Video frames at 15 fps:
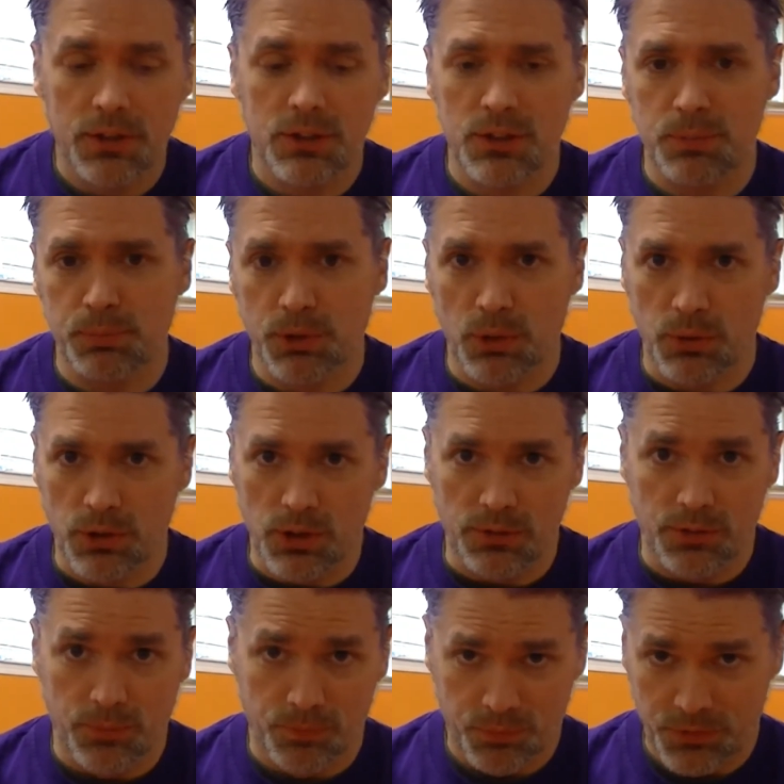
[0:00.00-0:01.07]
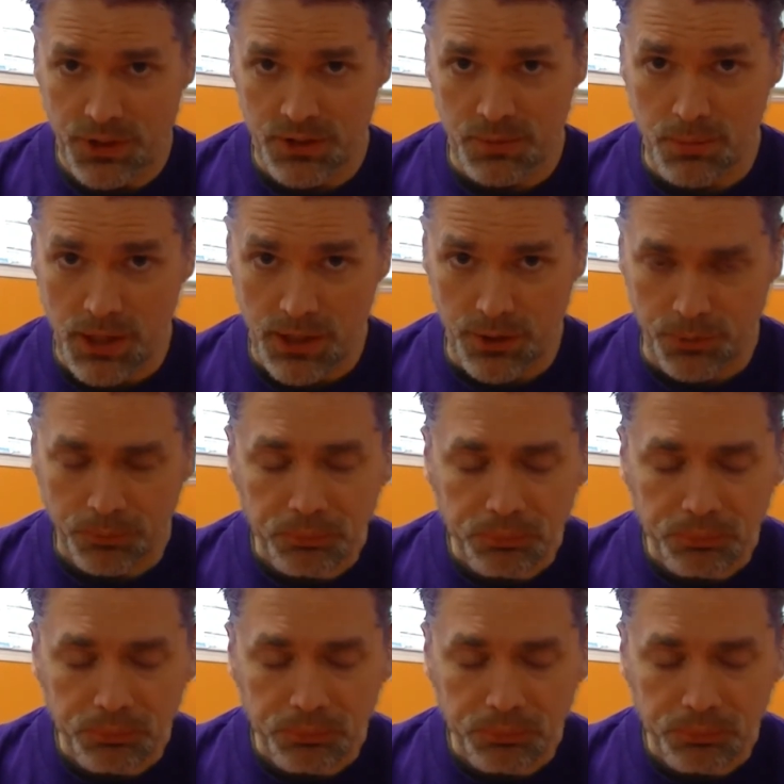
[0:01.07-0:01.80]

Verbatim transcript: Just blow it off. Doesn't matter.